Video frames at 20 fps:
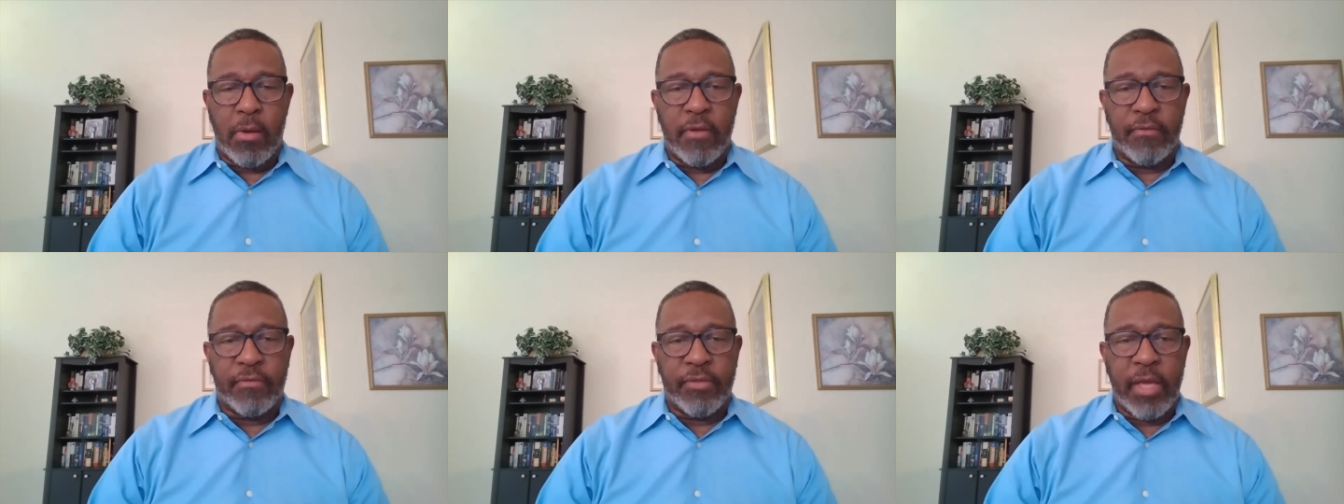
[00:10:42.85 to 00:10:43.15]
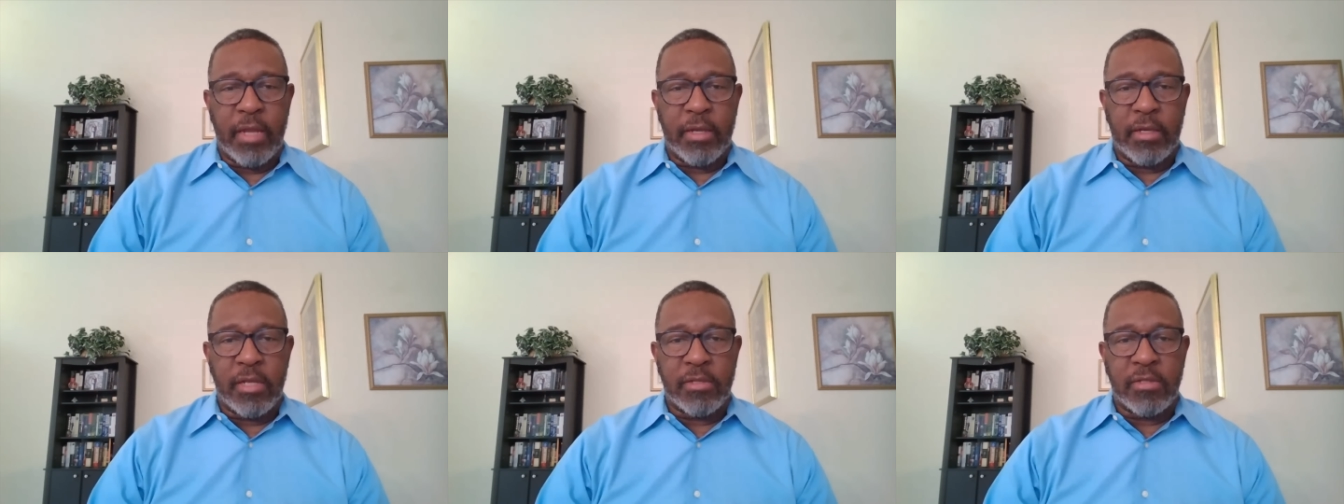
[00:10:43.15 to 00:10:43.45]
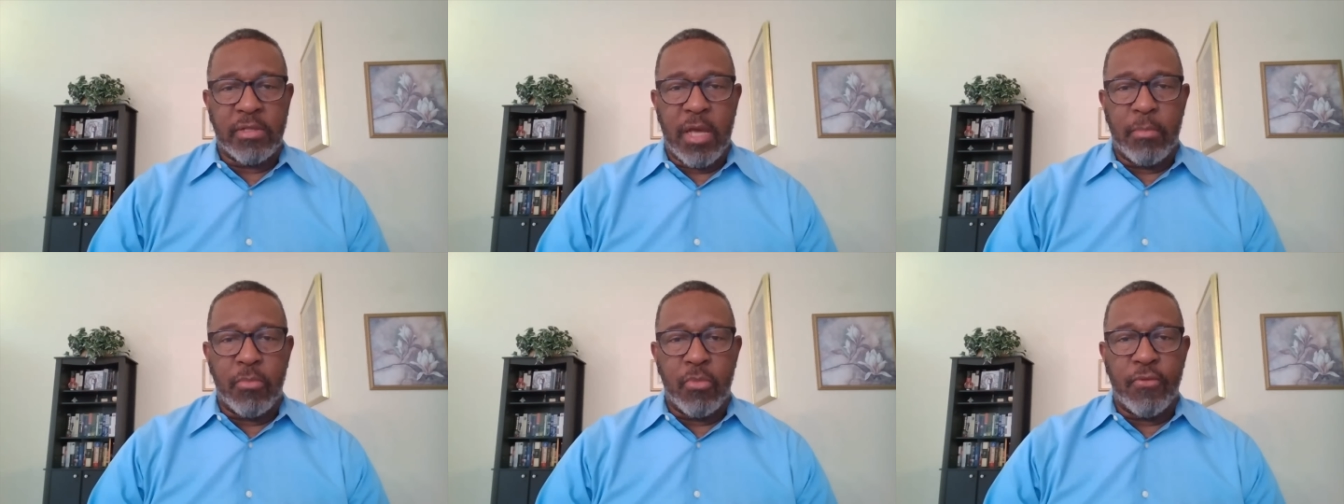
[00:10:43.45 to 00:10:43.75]
if that does
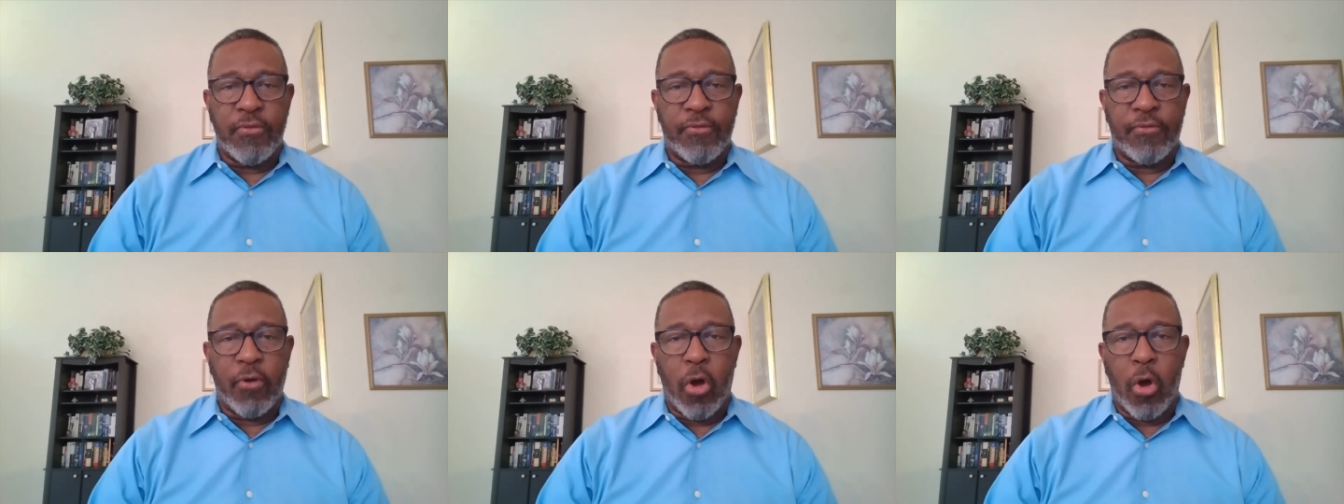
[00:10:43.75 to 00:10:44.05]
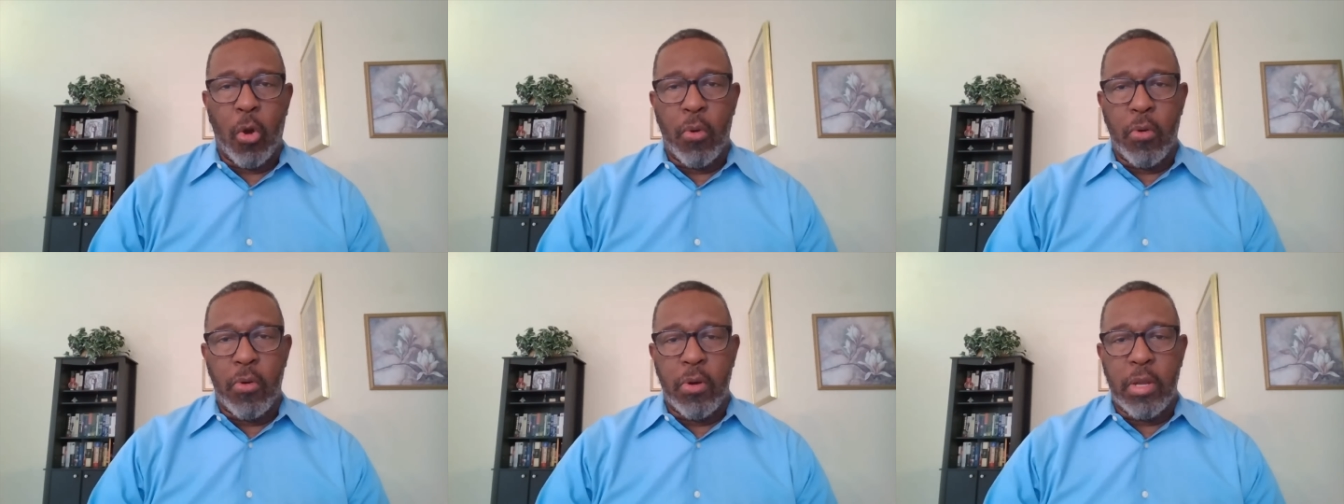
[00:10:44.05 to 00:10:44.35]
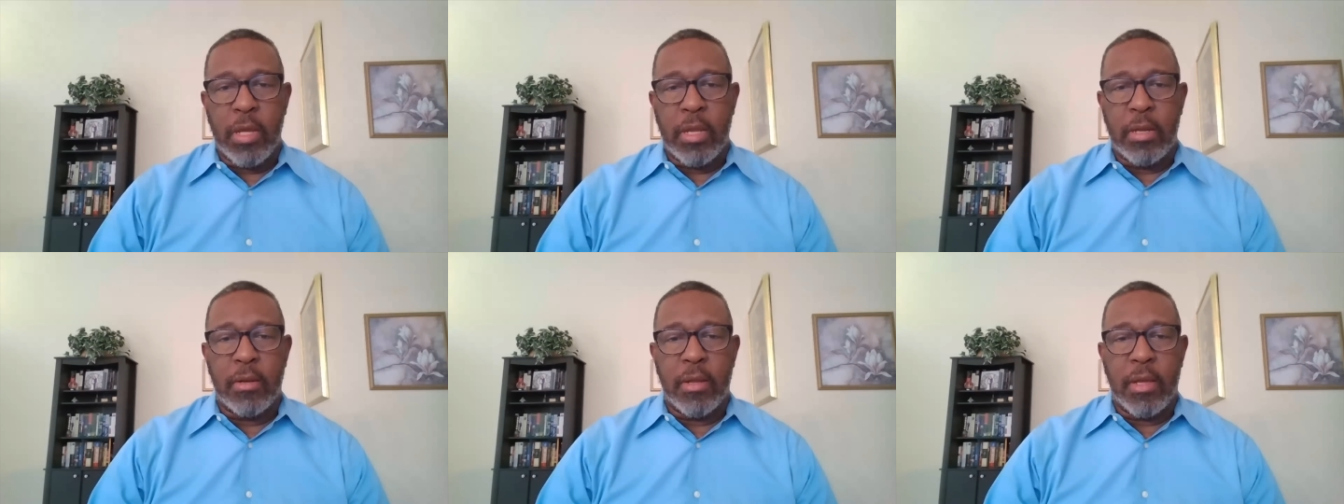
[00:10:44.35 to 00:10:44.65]
not move forward
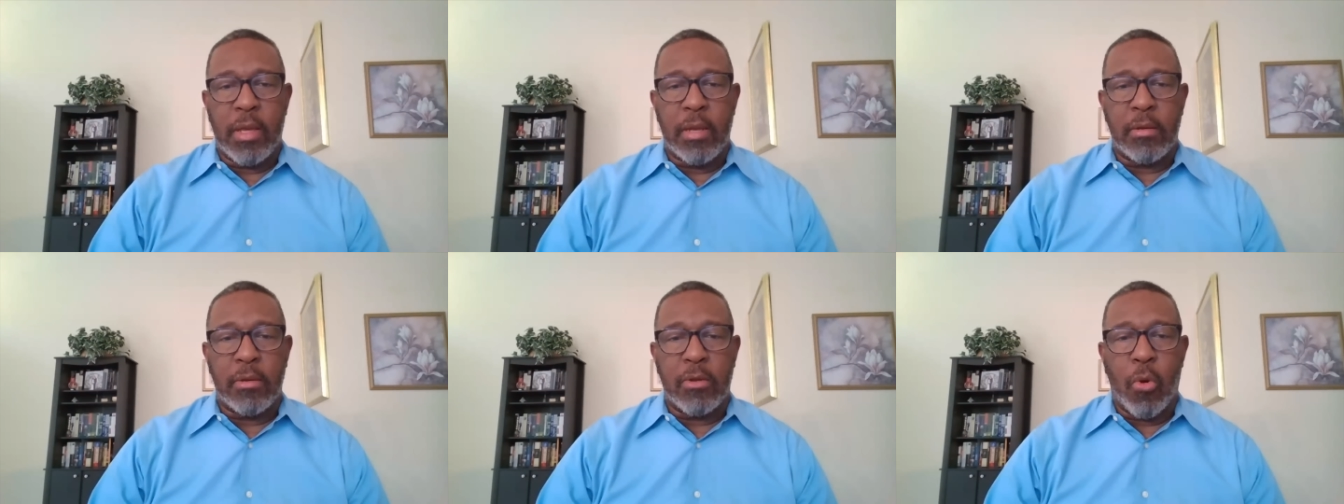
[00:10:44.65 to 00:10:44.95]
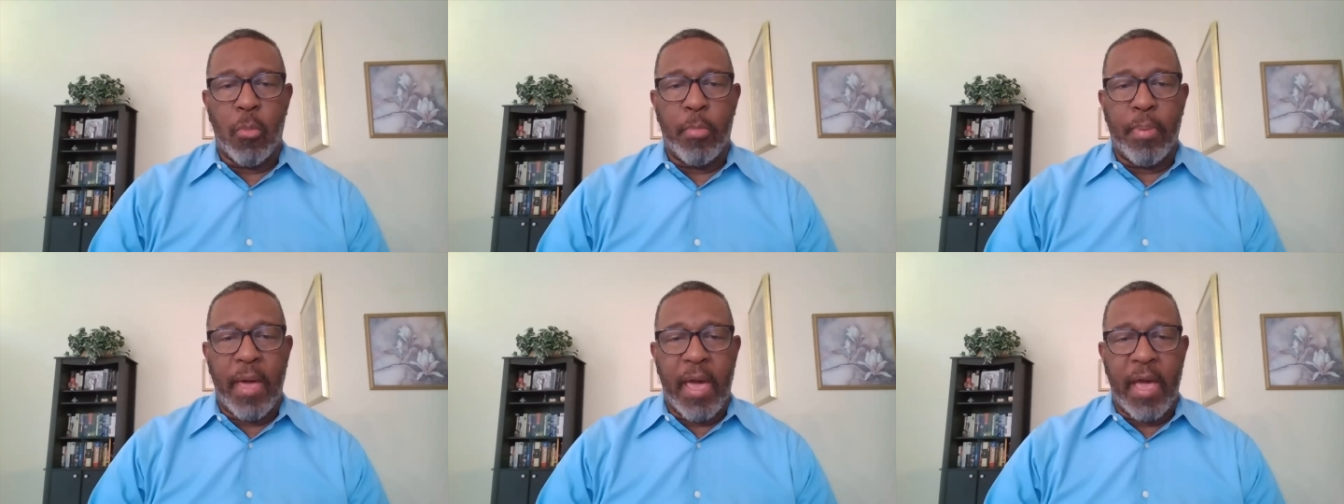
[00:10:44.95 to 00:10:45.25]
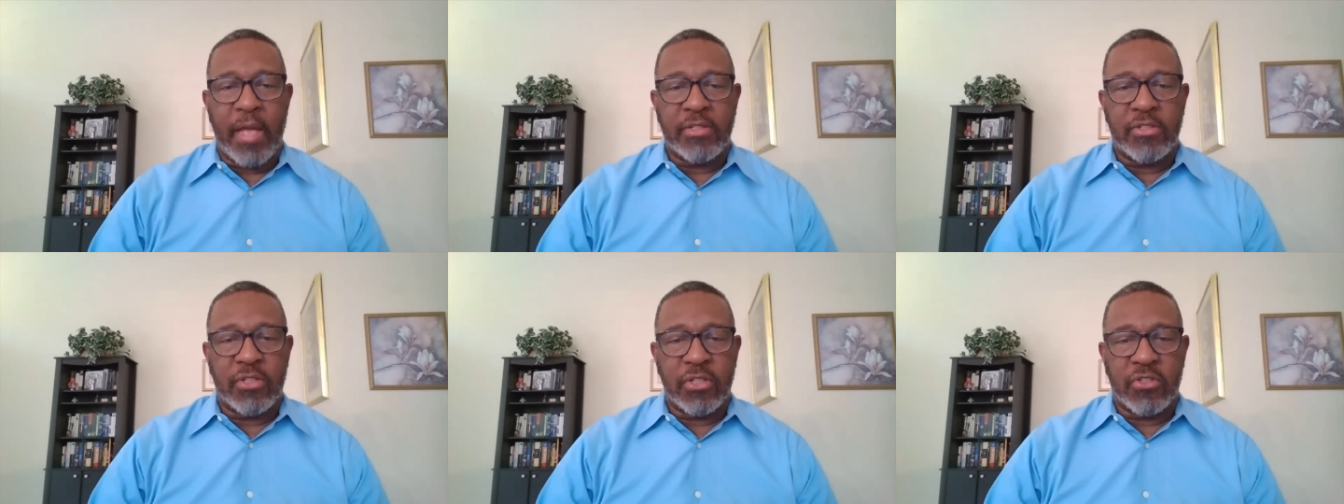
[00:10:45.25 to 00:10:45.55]
and go
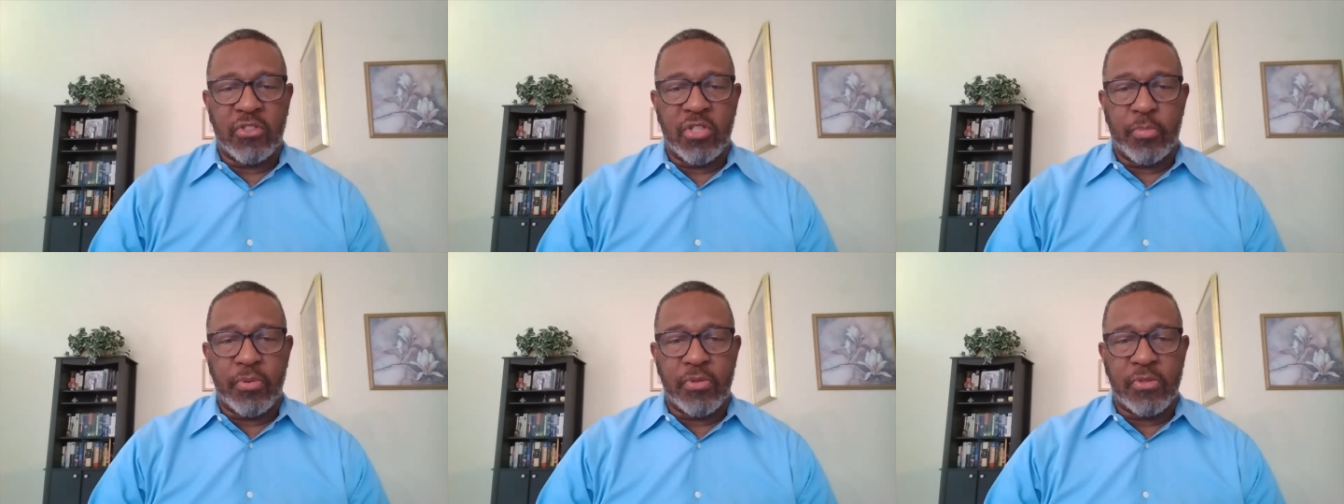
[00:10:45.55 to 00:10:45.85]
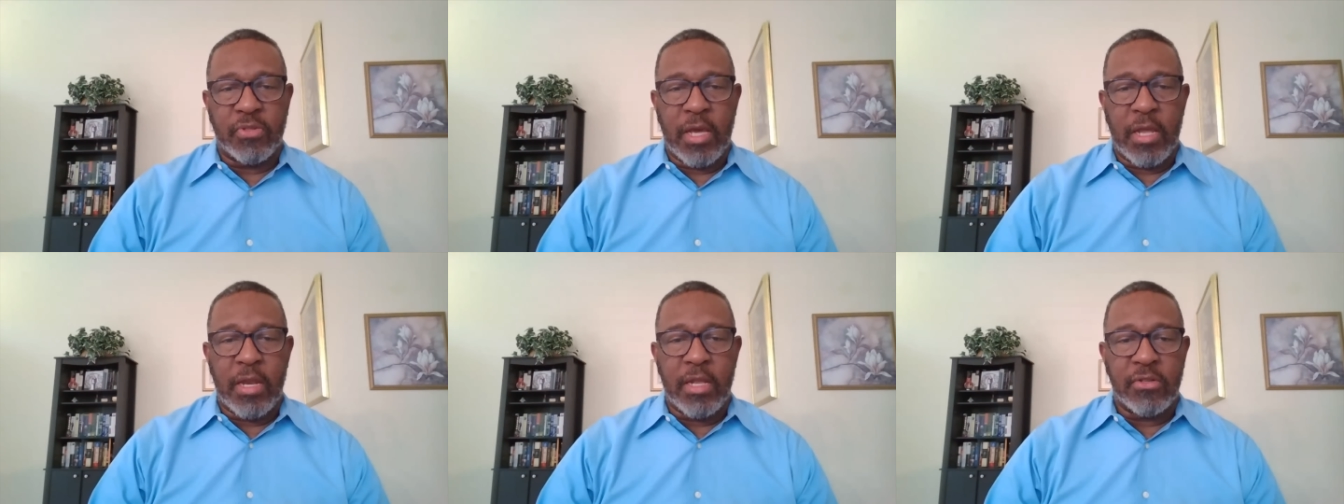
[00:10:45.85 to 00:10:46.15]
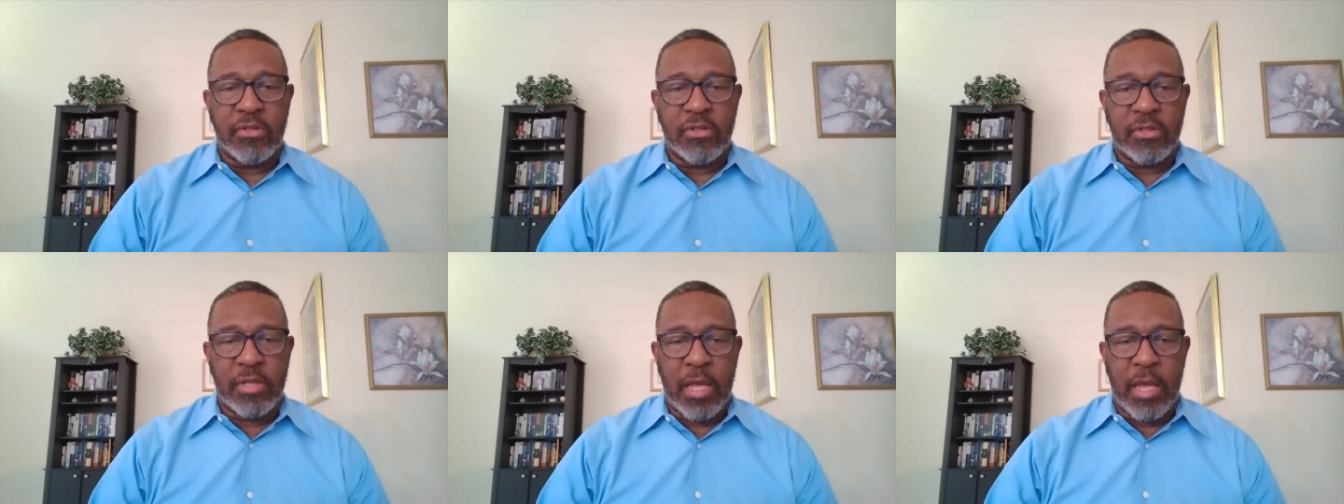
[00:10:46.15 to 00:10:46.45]
past 60% and
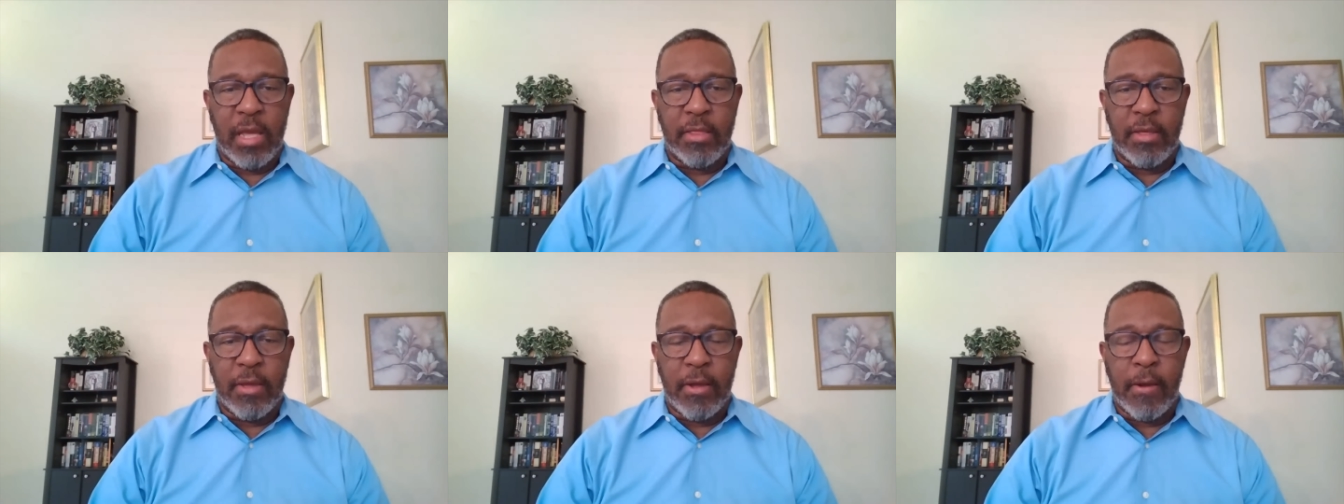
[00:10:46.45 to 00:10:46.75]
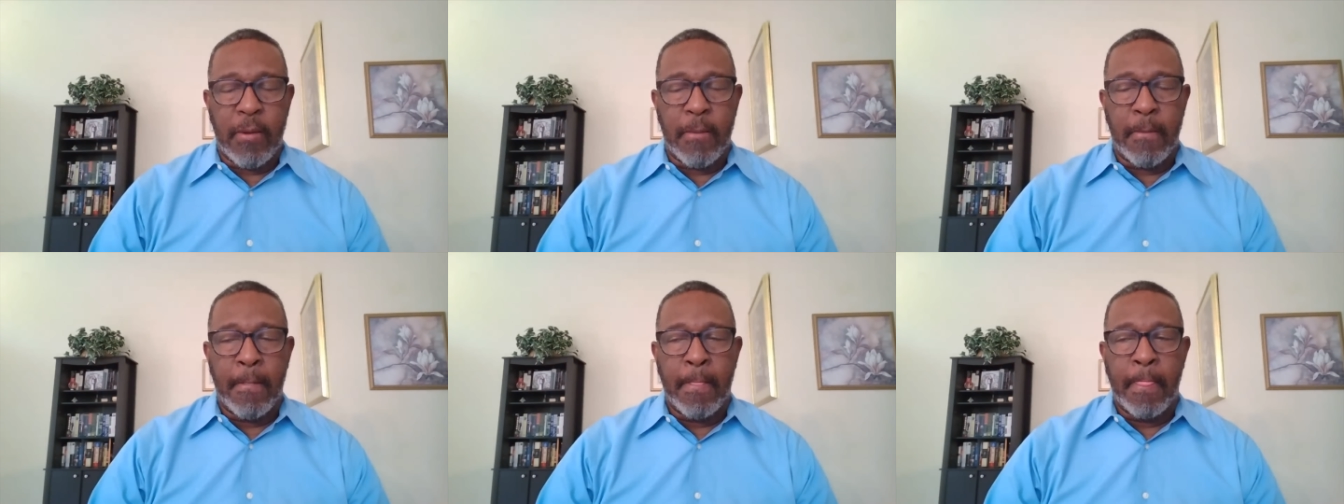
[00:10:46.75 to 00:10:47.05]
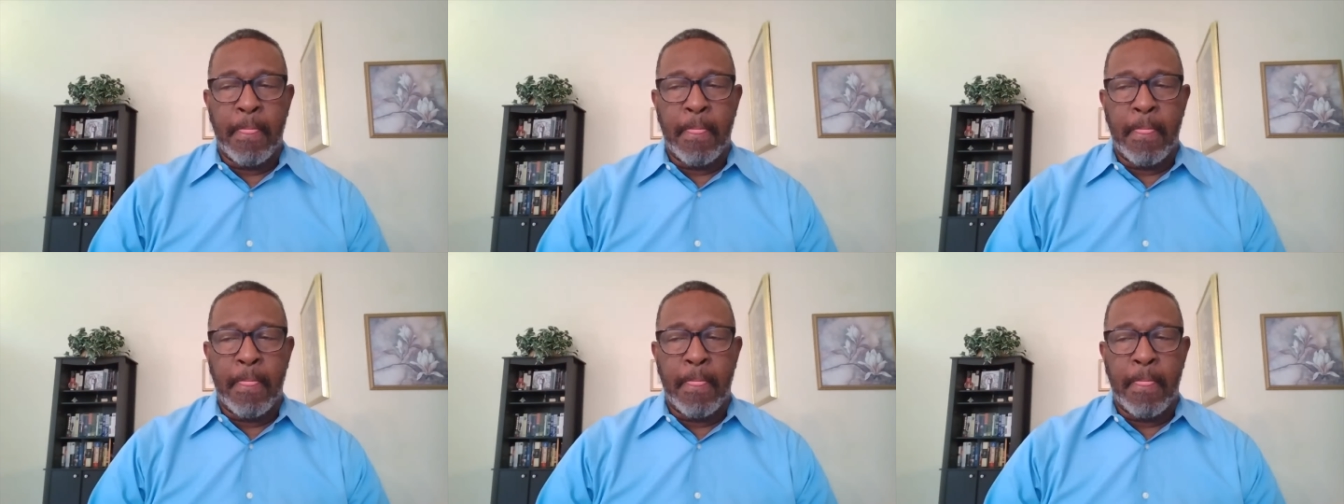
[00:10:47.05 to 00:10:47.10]
stay there,